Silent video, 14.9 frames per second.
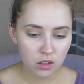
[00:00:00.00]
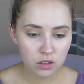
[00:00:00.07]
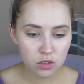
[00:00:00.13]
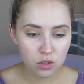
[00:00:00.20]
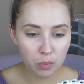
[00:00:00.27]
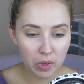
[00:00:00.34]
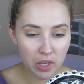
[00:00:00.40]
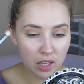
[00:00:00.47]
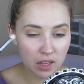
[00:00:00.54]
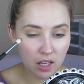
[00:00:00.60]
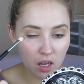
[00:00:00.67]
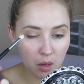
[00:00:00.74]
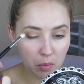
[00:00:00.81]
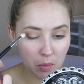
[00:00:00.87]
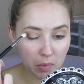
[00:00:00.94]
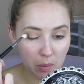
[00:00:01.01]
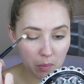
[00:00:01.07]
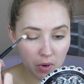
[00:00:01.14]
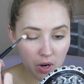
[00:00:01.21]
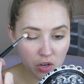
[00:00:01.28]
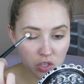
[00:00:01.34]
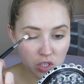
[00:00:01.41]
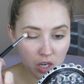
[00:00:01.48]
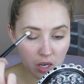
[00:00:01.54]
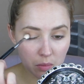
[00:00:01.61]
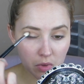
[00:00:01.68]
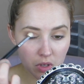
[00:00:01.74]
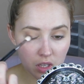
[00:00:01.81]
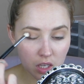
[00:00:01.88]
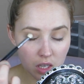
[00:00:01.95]
So picking that up on my brush, and I'm
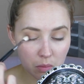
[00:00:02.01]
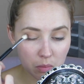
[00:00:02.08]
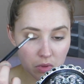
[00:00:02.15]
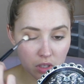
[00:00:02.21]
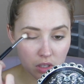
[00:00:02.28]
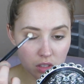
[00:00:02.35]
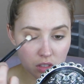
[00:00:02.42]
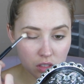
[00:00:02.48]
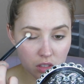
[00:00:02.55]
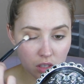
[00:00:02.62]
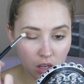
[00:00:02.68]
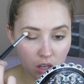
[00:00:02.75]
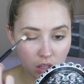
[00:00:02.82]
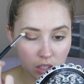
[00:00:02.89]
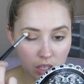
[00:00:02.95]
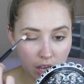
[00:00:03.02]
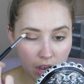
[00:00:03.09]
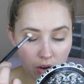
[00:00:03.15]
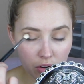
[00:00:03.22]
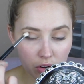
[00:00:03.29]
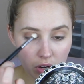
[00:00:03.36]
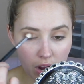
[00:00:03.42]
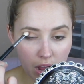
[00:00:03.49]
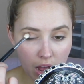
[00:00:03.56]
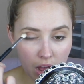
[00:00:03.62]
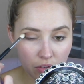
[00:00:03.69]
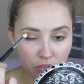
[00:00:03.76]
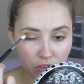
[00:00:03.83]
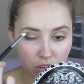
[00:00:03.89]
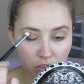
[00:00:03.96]
going to keep this on the outer
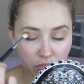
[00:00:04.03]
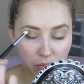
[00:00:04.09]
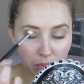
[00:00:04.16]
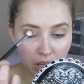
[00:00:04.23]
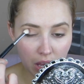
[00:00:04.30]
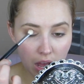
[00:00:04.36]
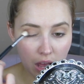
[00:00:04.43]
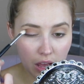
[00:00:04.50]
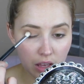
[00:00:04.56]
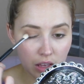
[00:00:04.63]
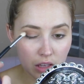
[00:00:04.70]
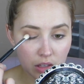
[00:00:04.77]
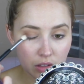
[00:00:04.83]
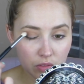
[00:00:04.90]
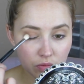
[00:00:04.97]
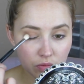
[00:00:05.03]
half of my eye.